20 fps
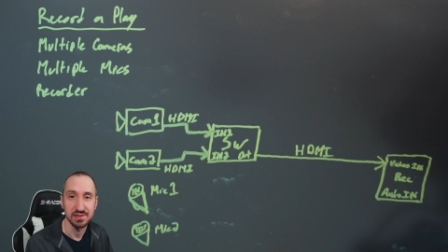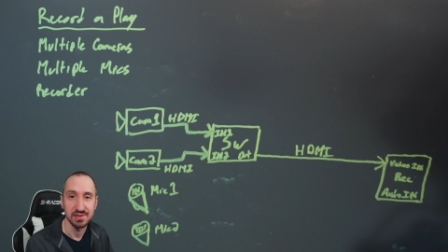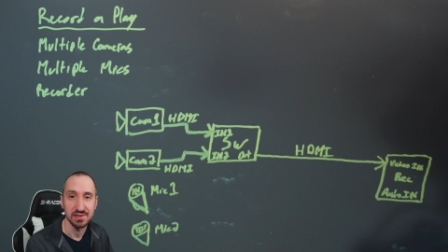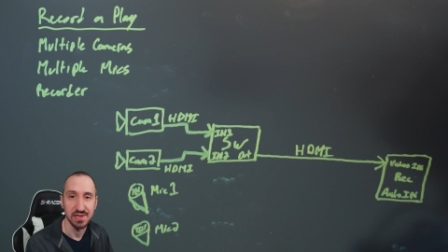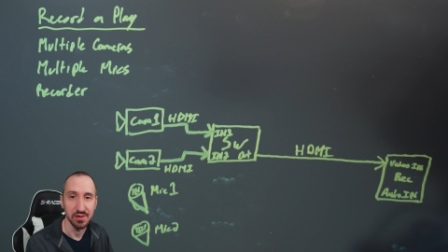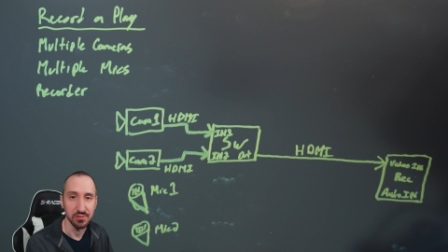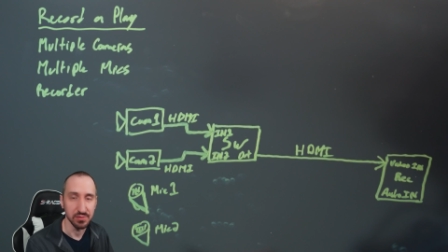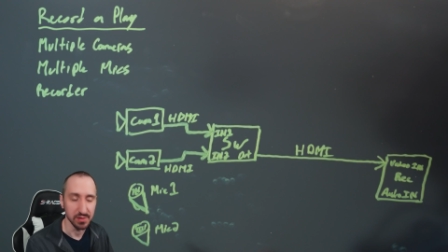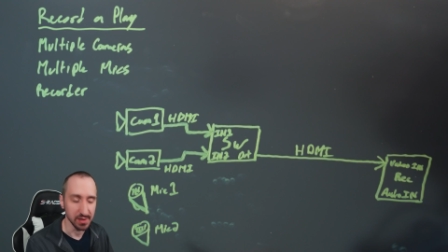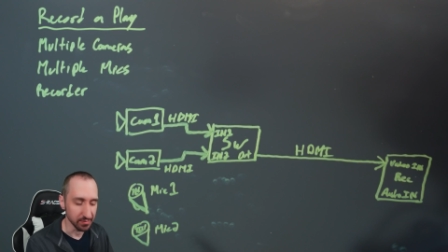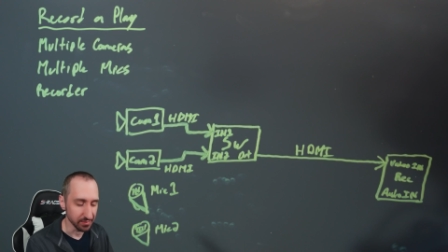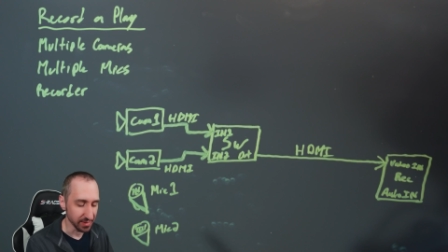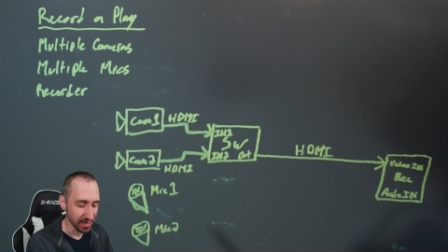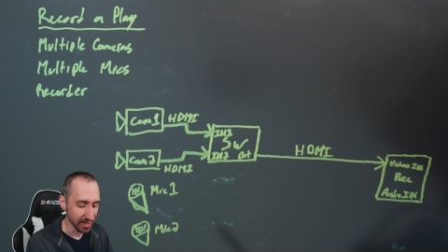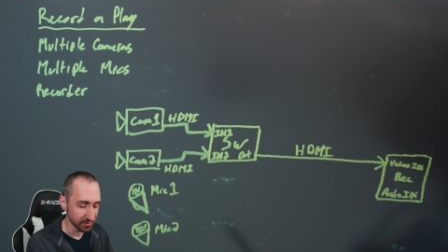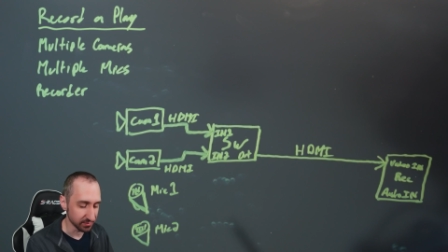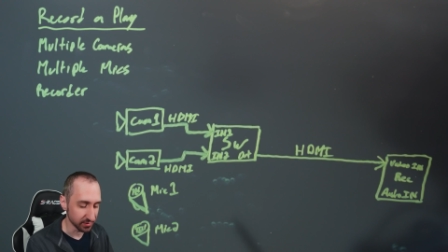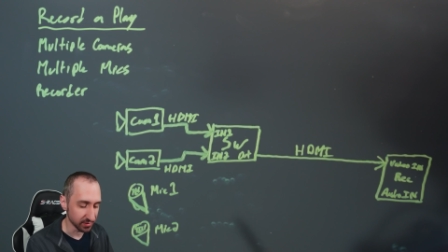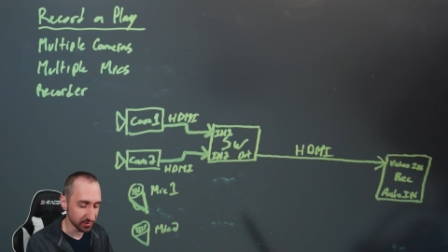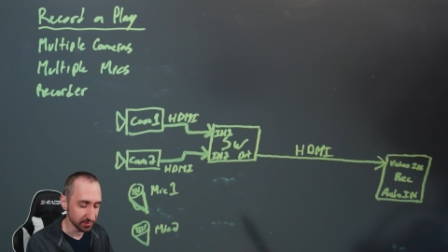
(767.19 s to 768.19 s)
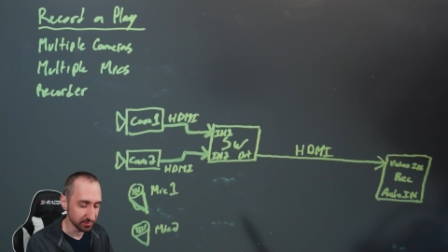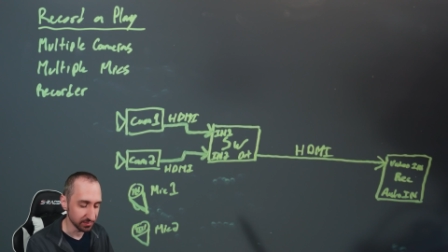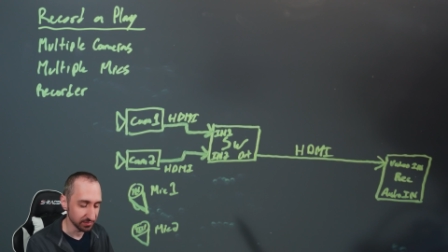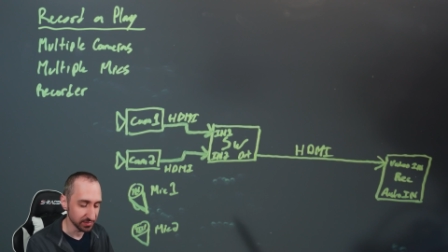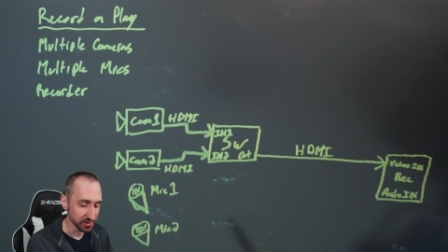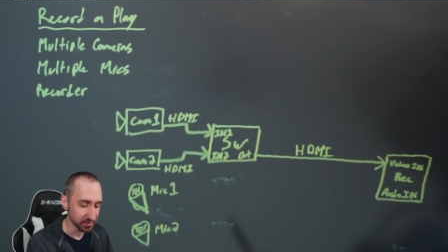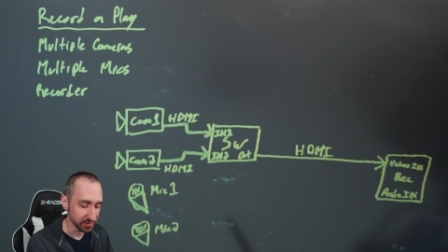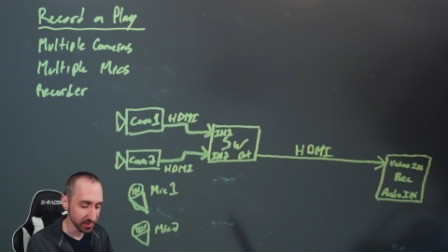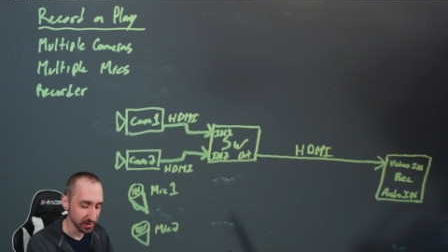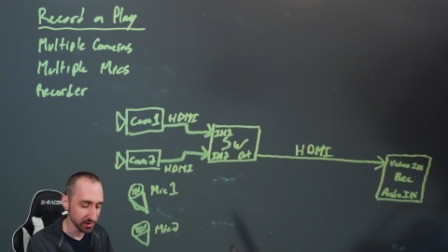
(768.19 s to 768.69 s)
that were compatible
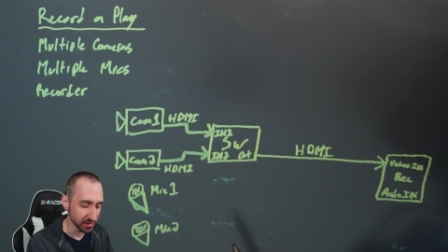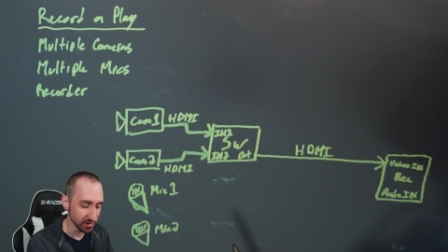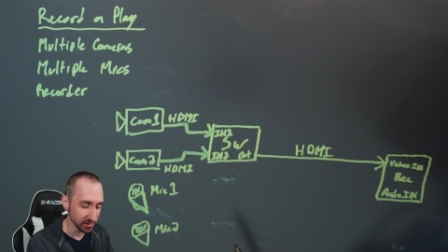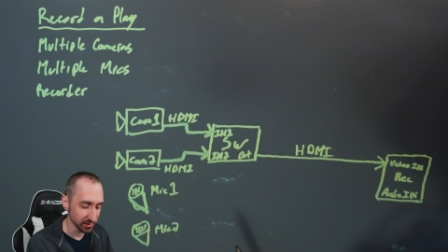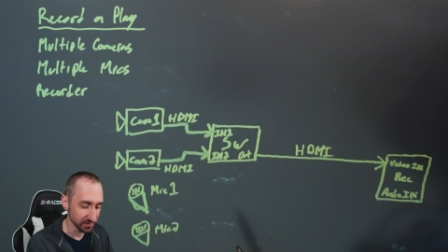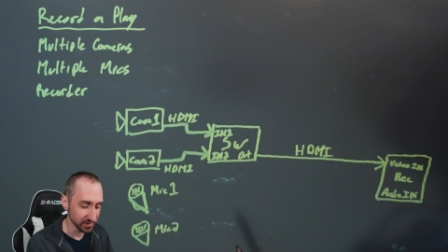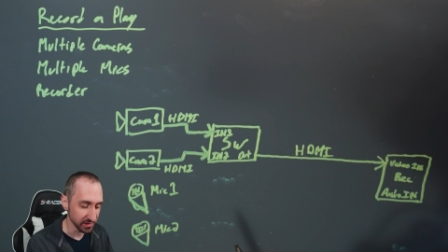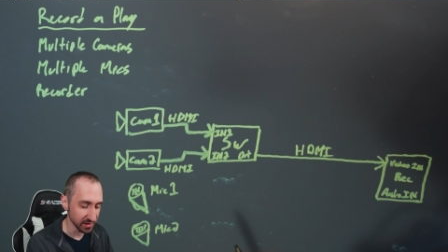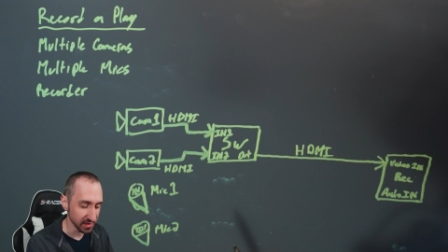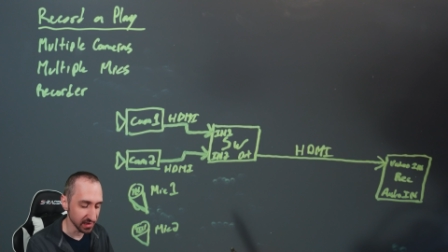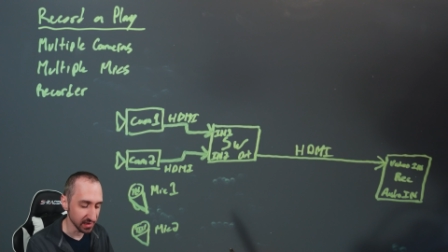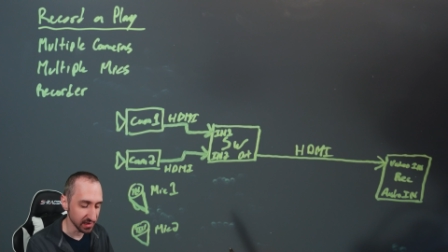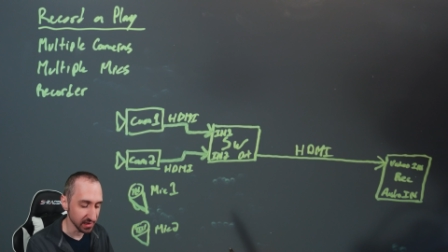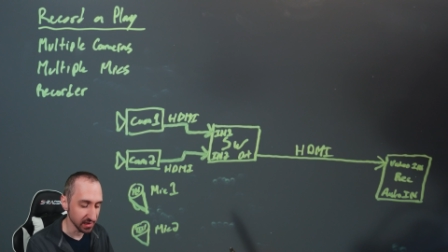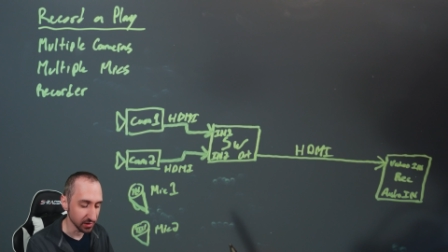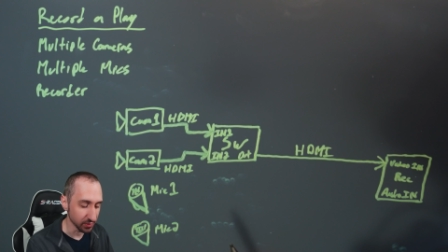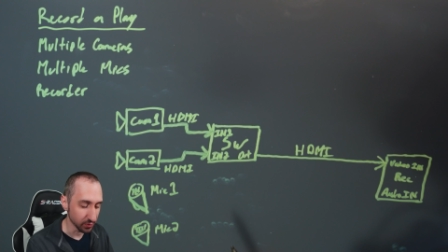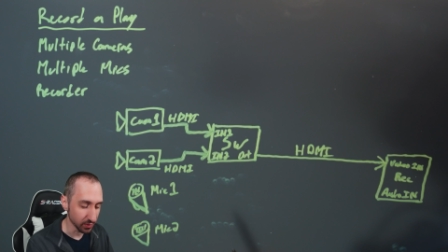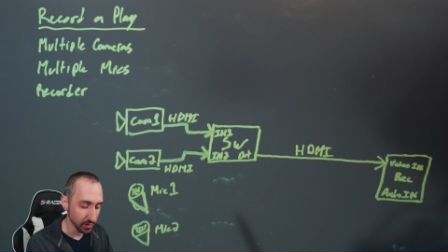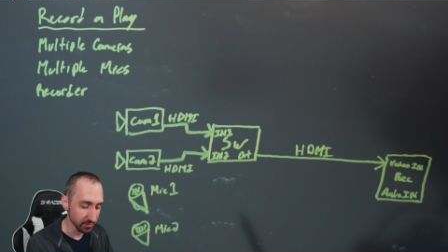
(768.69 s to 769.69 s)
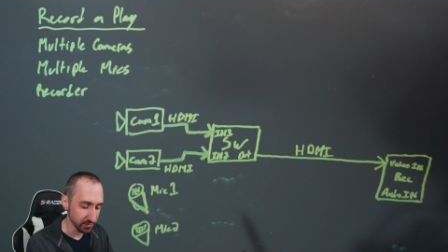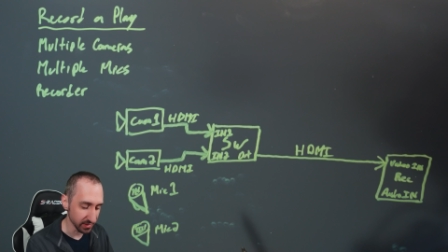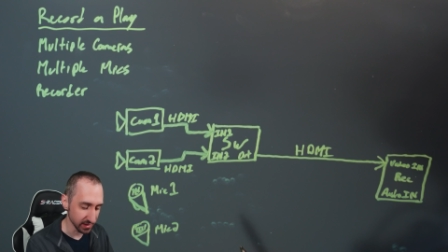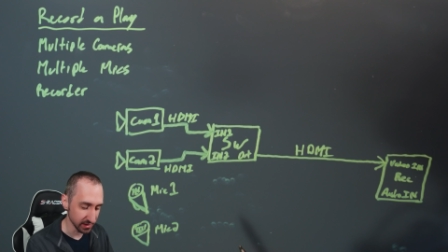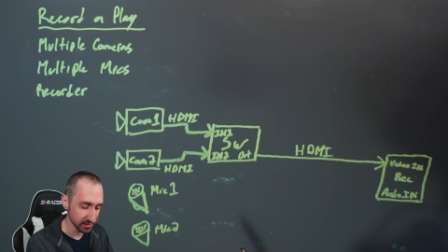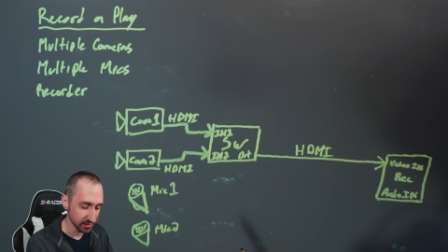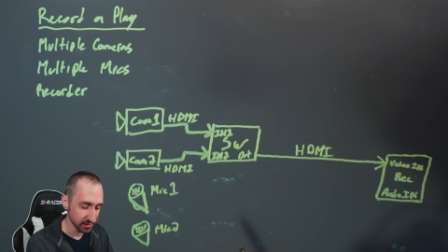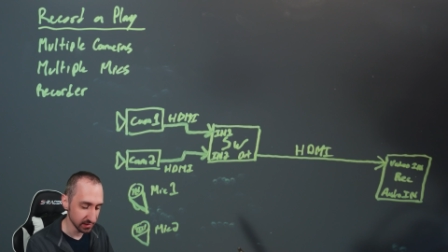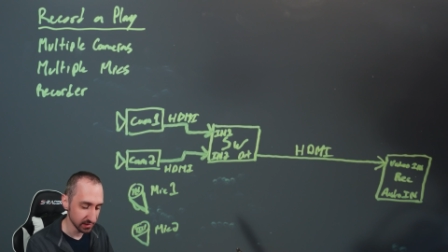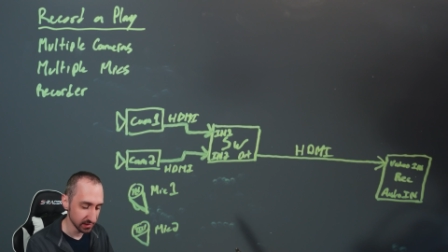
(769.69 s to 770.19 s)
between all of the equipment,